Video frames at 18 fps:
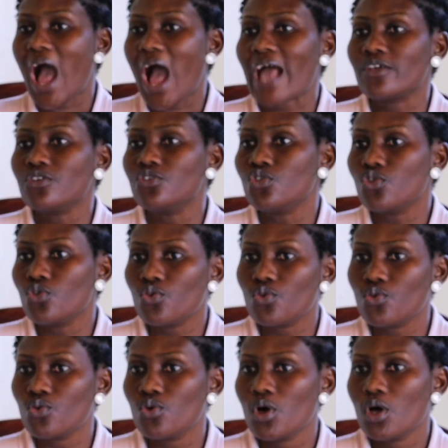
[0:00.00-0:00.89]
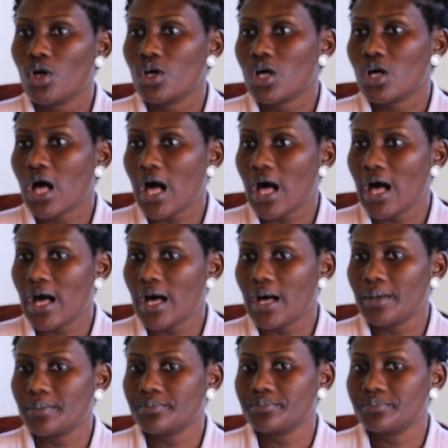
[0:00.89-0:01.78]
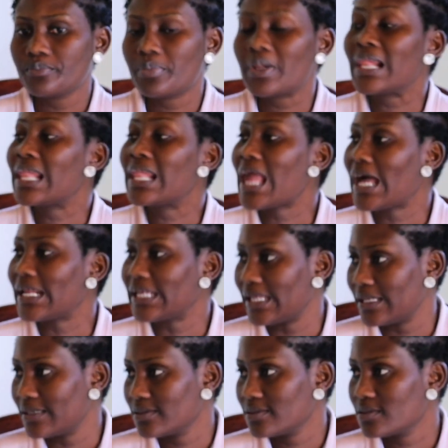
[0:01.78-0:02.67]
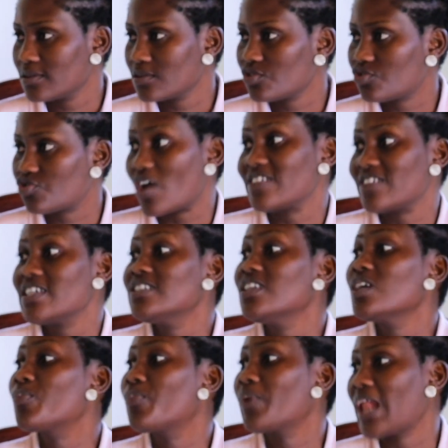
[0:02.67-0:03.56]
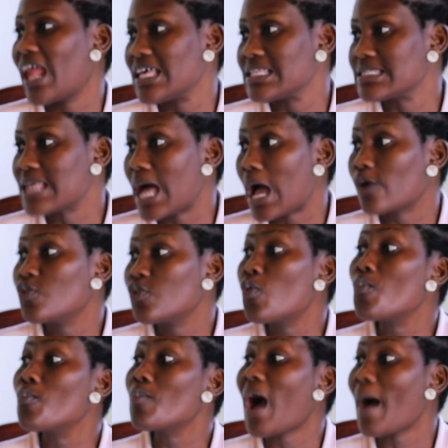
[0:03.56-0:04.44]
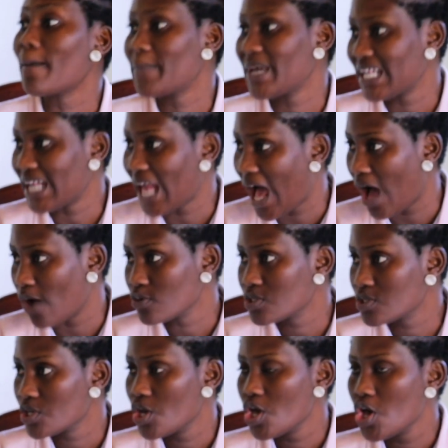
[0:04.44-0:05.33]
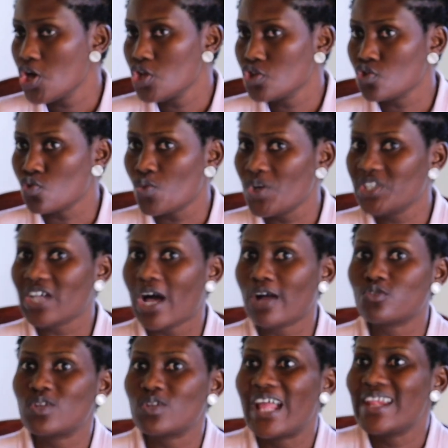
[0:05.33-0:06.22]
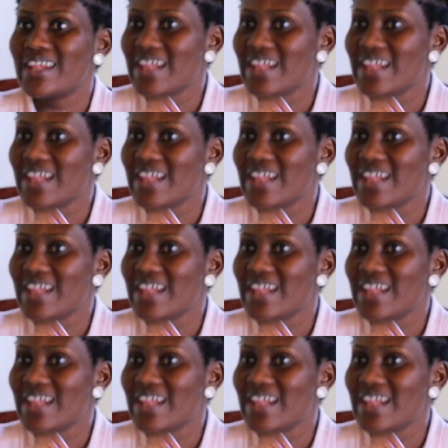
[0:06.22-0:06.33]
are you planning? Strategic plans, are you mapping out to reach out to the